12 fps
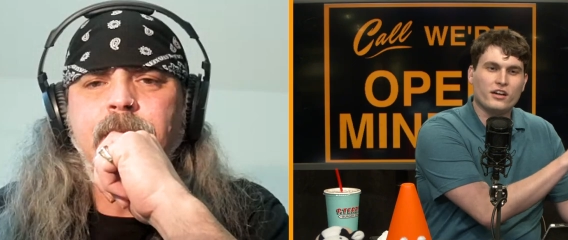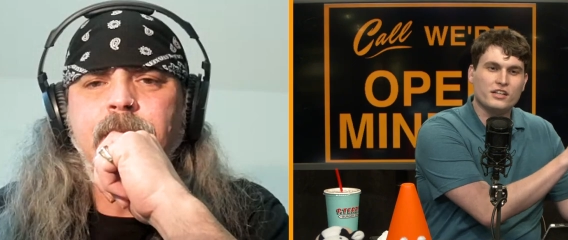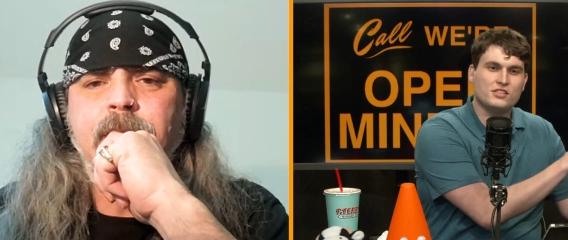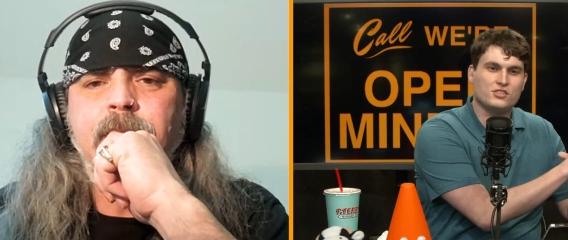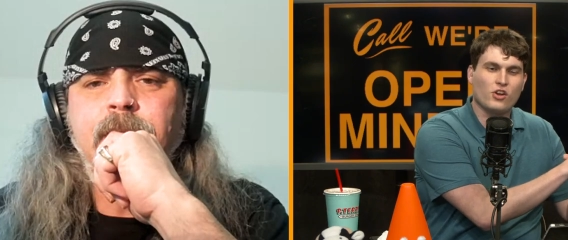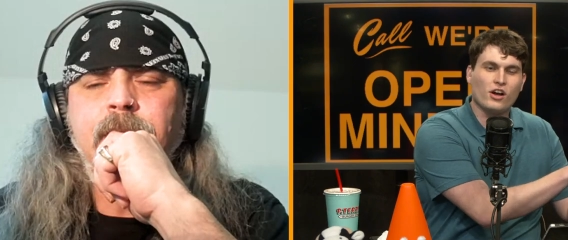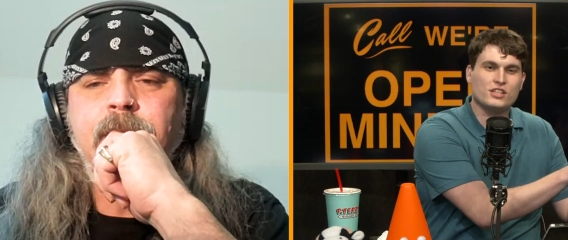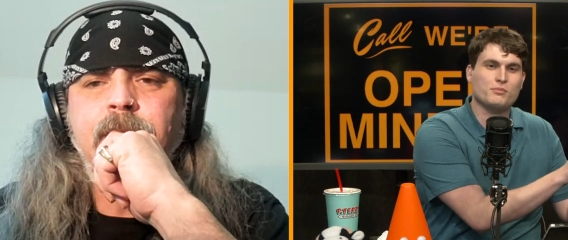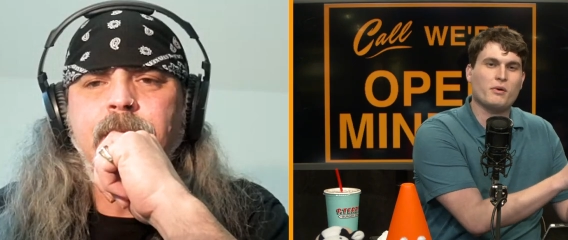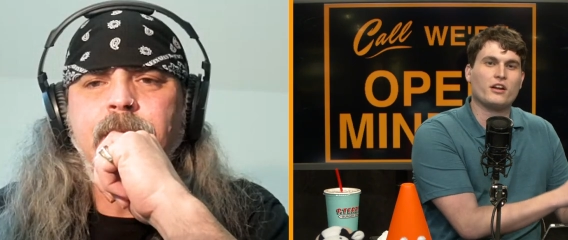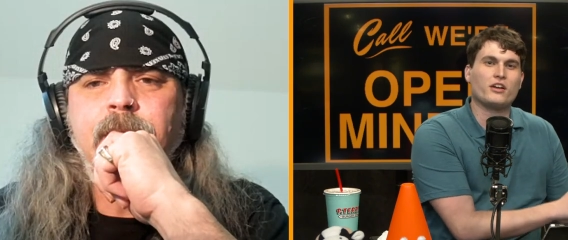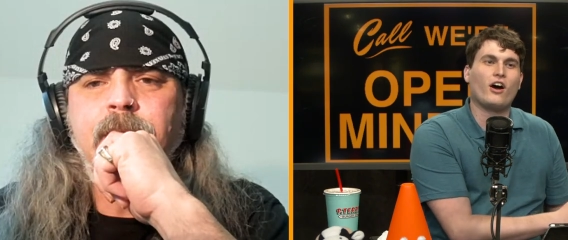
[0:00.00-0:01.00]
Speaker 1: at least talks
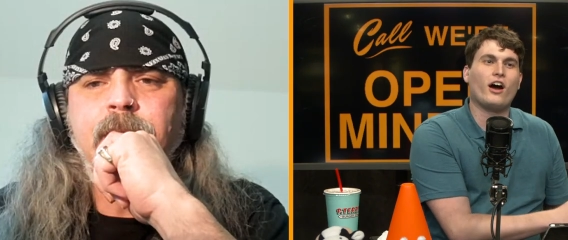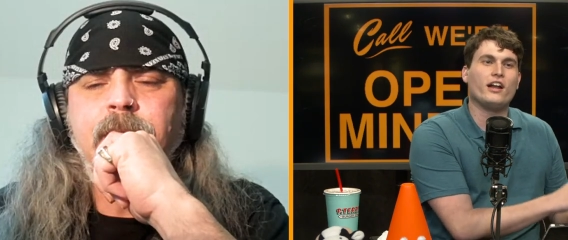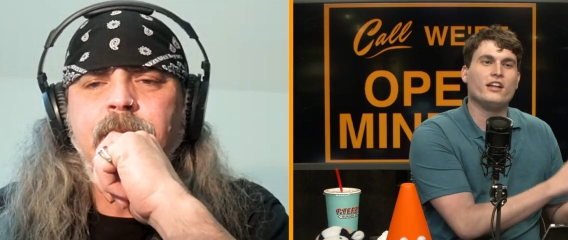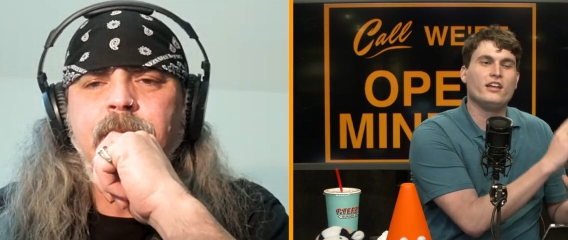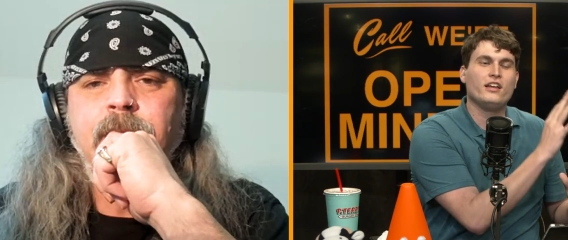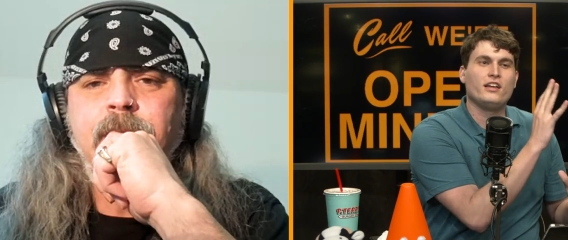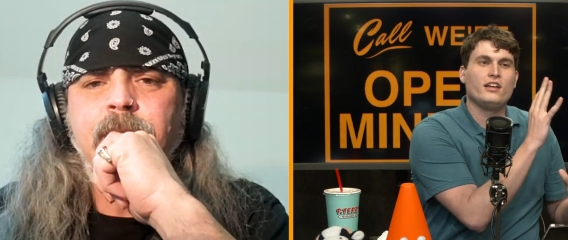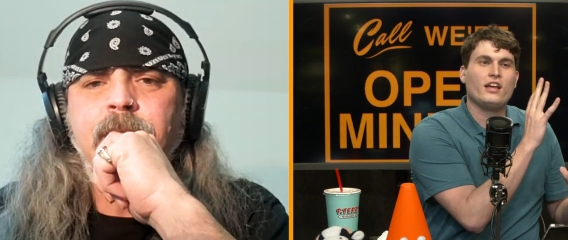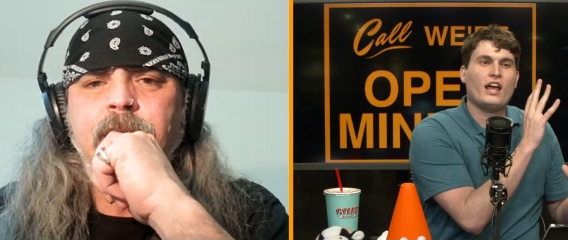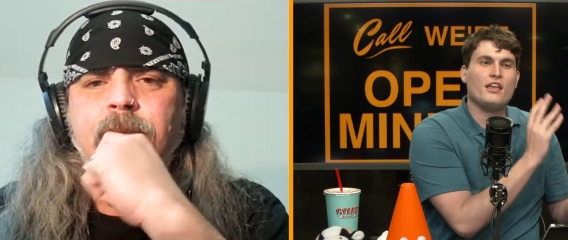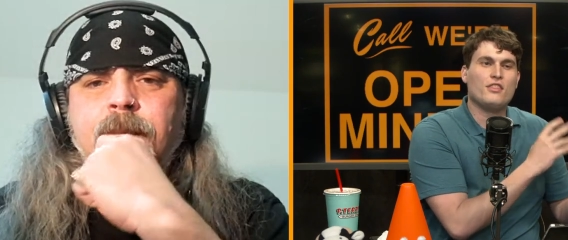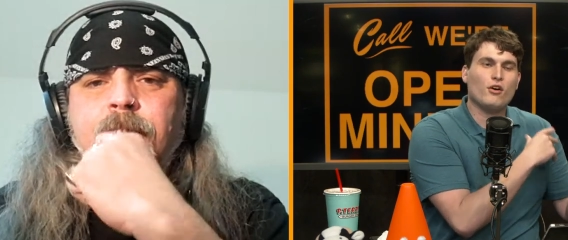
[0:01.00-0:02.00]
about a God?
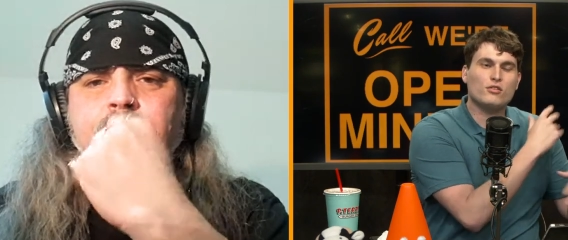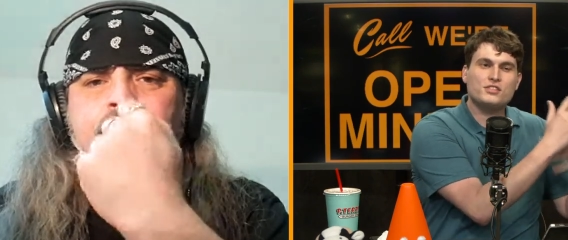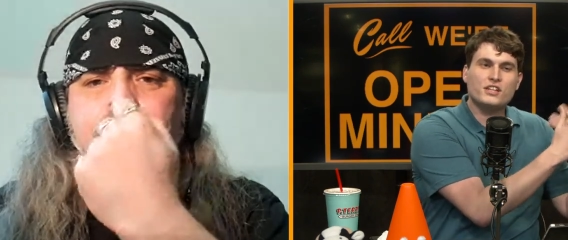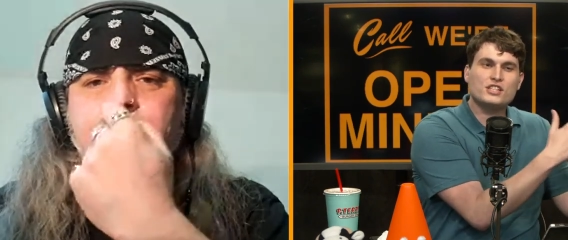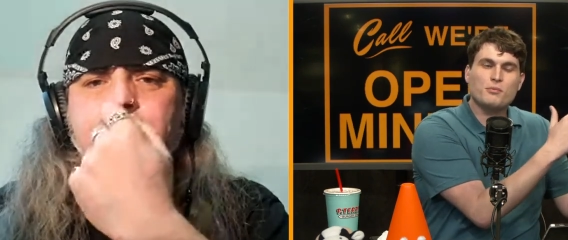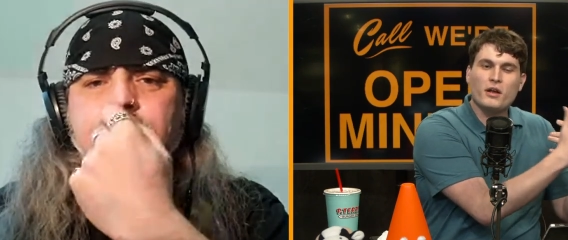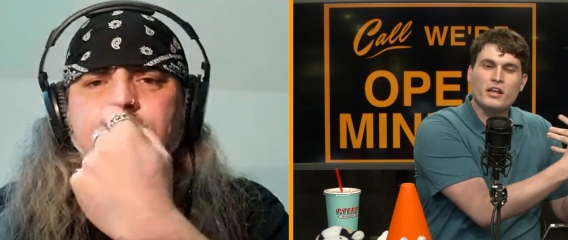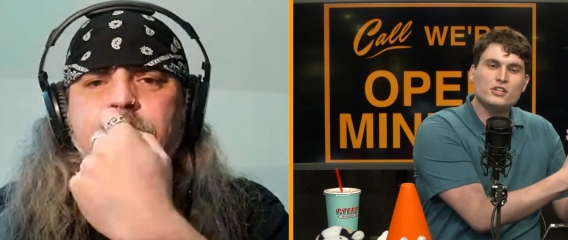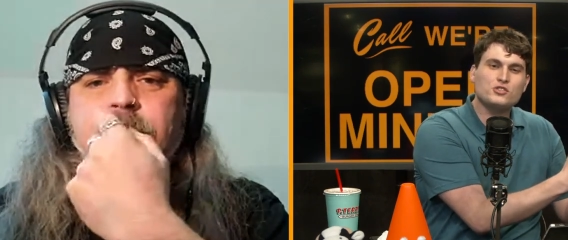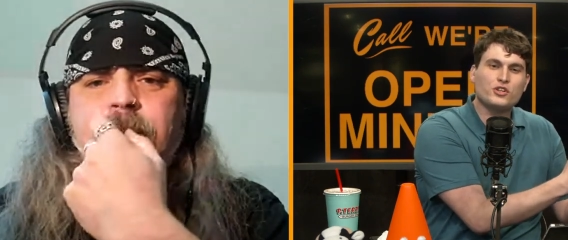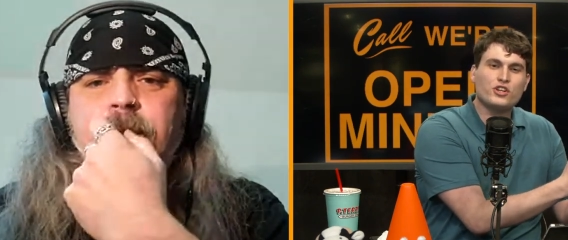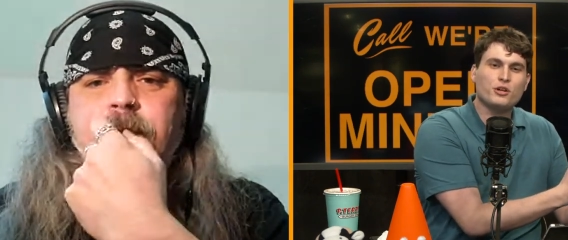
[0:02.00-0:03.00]
And those things about
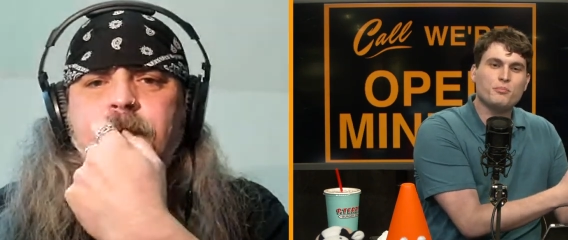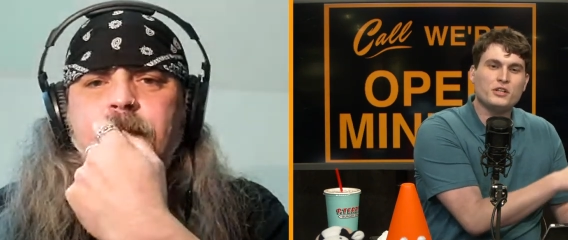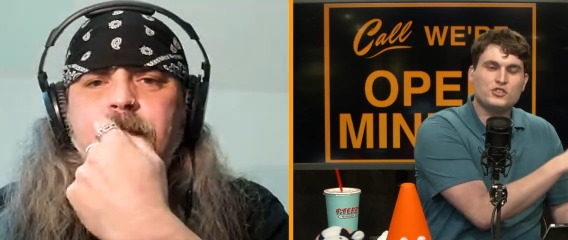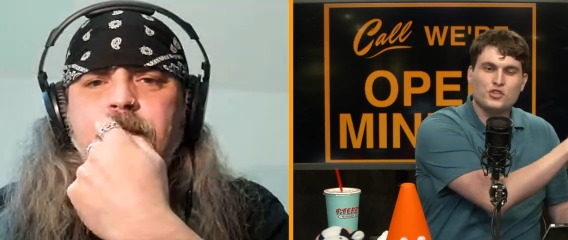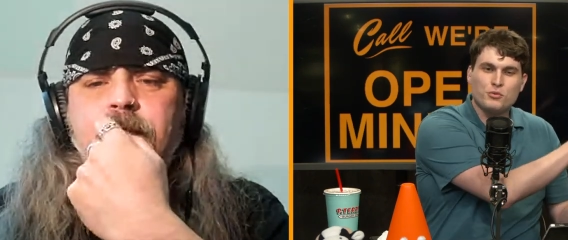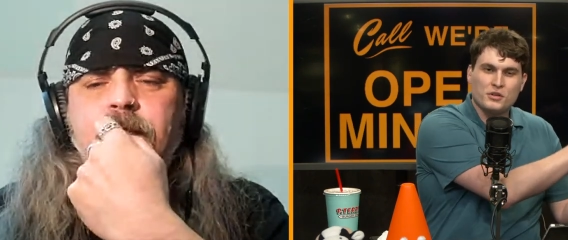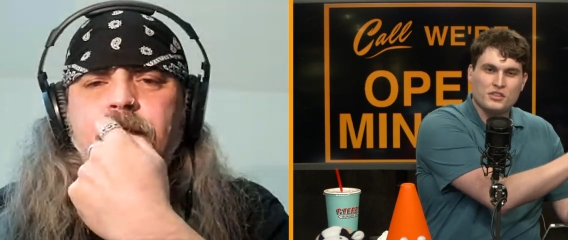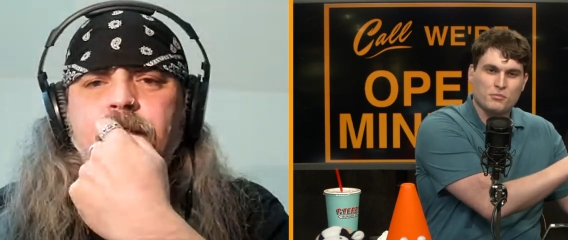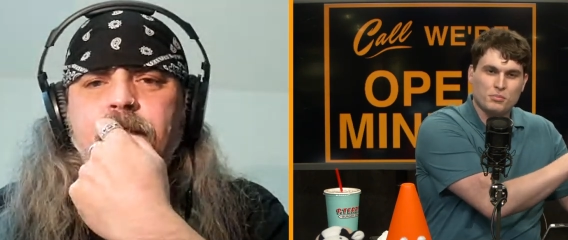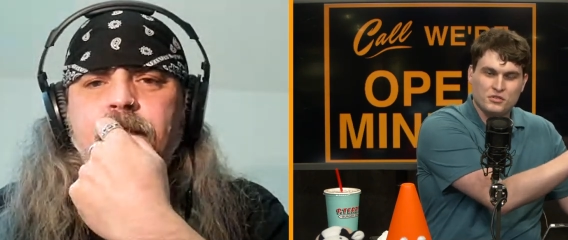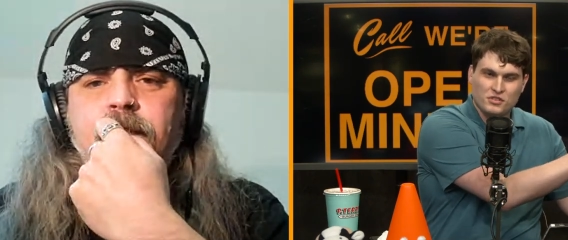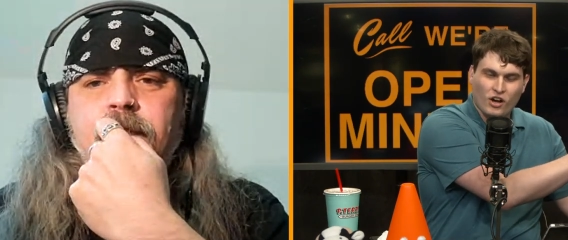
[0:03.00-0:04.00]
history could be true, but
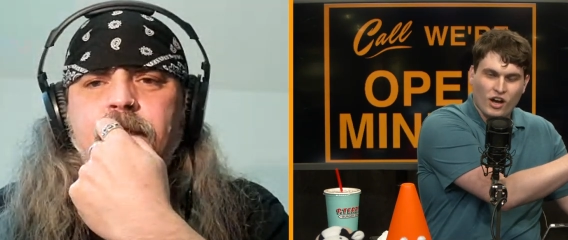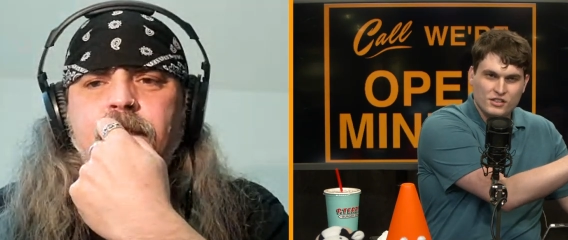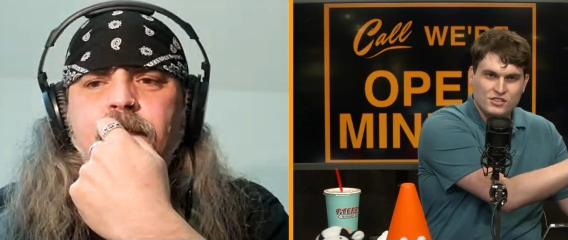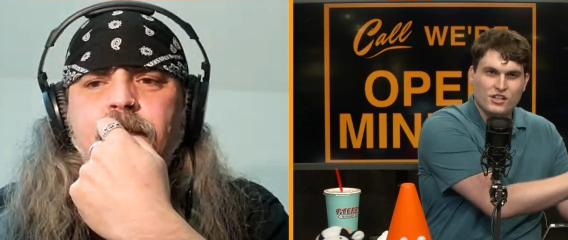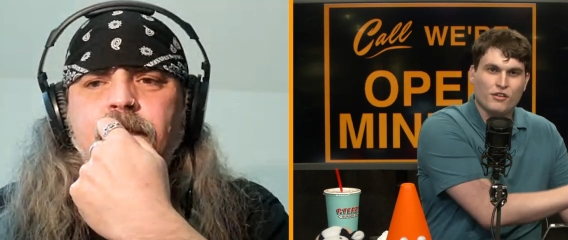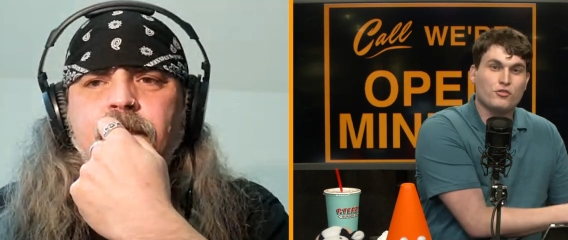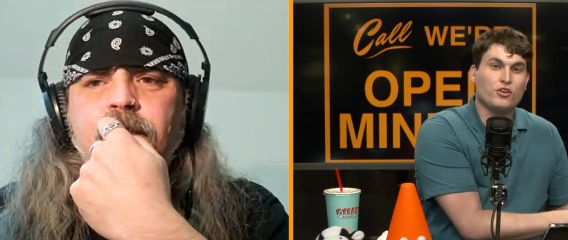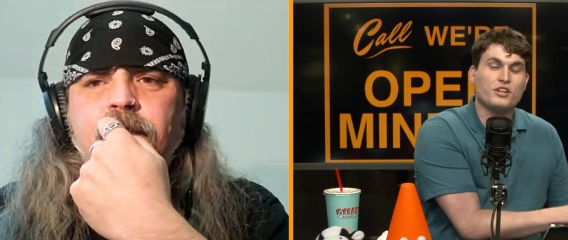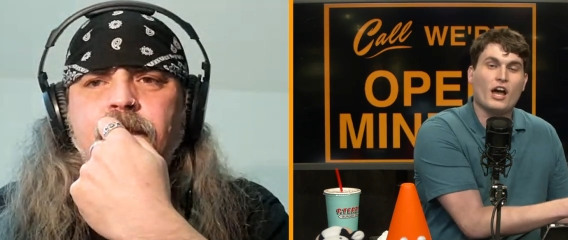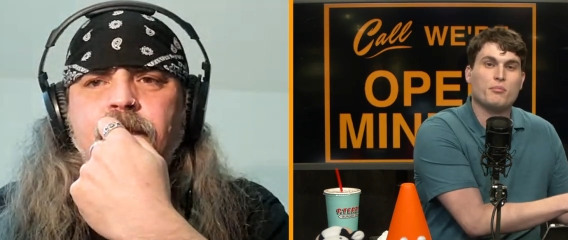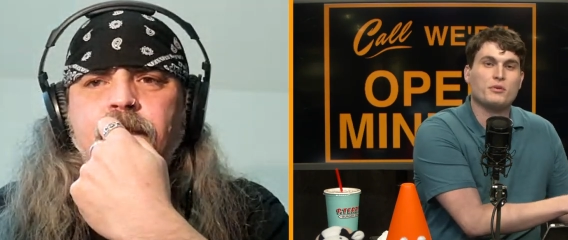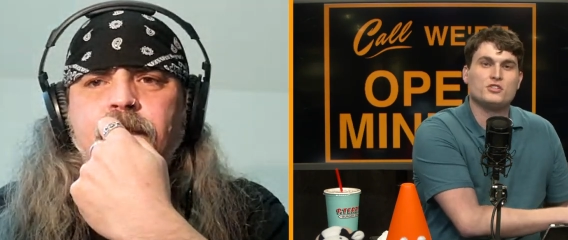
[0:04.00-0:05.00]
the God stuff
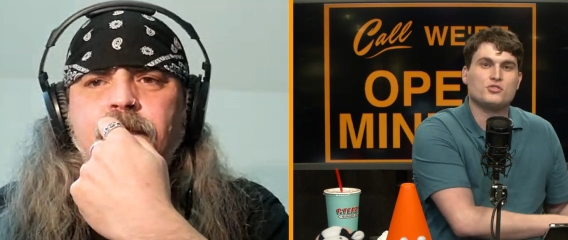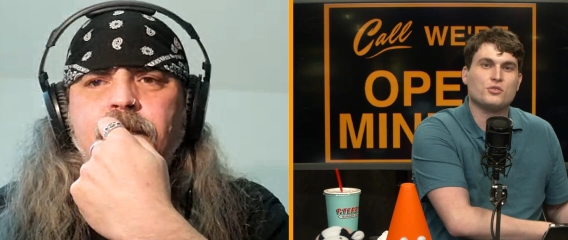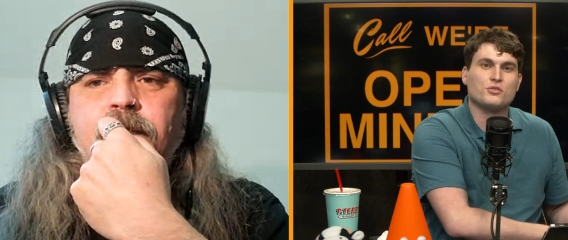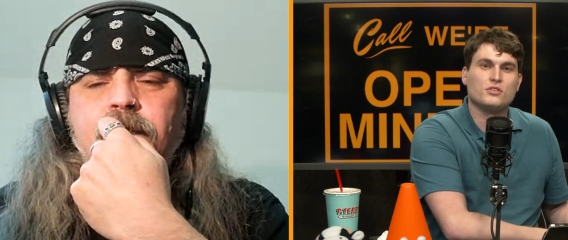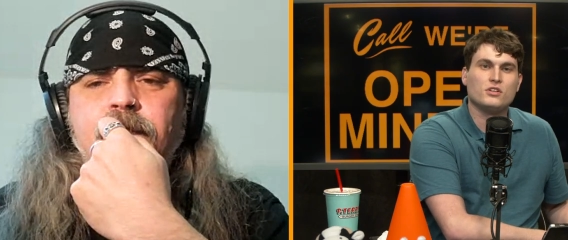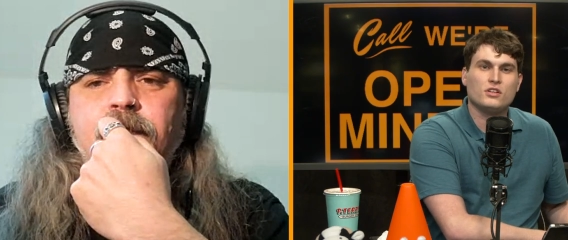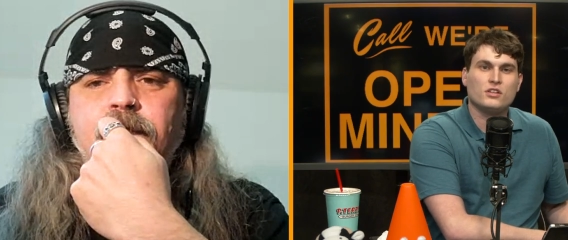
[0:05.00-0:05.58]
could not be true.